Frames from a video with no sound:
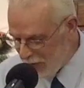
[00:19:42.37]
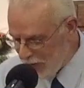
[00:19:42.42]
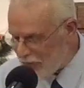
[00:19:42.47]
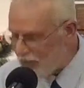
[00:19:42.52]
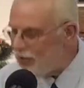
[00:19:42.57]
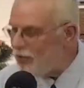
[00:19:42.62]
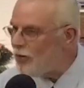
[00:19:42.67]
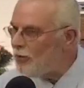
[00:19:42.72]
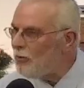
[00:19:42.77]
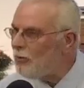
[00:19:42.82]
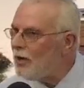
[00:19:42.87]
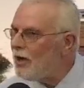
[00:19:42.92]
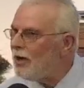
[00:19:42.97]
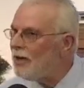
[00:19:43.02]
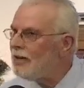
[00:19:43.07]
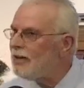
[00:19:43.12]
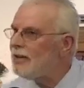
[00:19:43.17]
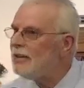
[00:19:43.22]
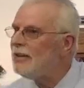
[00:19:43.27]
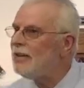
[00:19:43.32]
but you know
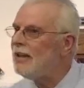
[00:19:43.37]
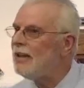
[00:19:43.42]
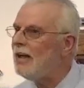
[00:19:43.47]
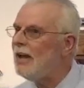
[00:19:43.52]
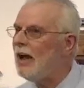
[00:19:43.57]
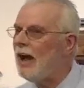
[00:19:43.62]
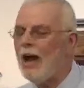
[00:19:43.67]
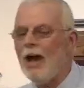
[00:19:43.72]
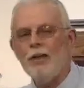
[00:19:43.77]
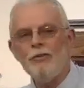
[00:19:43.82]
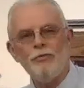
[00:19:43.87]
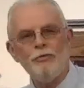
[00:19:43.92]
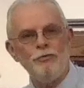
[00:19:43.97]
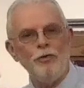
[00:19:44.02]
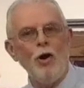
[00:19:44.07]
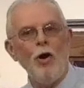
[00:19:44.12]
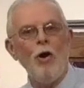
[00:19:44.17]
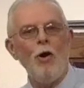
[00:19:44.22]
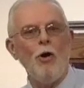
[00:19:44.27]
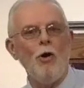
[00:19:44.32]
what? I
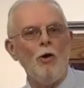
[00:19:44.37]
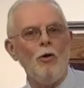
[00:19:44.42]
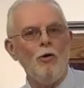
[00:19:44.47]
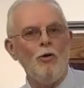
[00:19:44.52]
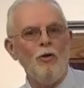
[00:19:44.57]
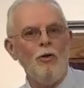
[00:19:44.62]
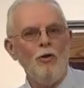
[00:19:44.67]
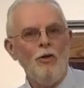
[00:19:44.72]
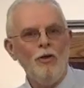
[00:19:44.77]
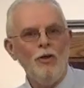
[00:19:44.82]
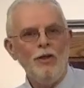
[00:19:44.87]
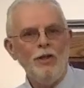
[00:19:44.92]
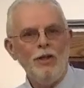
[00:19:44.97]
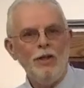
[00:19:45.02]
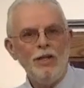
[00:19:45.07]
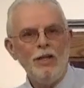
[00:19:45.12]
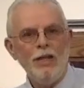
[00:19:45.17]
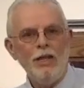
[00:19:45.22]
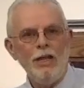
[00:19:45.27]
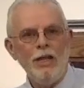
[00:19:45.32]
fall
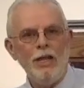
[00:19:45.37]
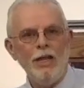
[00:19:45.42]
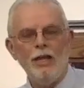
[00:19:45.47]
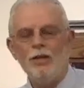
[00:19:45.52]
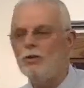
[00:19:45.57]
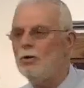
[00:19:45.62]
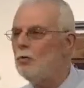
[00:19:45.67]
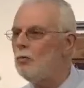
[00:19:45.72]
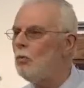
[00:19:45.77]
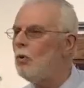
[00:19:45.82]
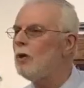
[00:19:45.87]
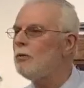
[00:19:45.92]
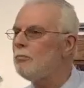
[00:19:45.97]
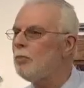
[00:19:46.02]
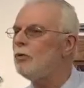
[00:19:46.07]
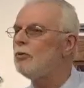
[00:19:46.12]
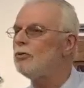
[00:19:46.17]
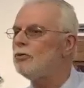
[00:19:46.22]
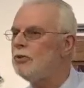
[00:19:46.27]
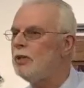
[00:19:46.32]
into
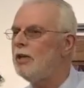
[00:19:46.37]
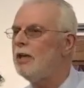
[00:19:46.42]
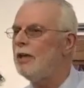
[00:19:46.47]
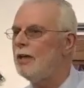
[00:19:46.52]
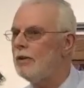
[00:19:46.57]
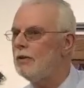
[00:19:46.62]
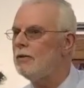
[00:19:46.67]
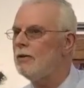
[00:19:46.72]
1%.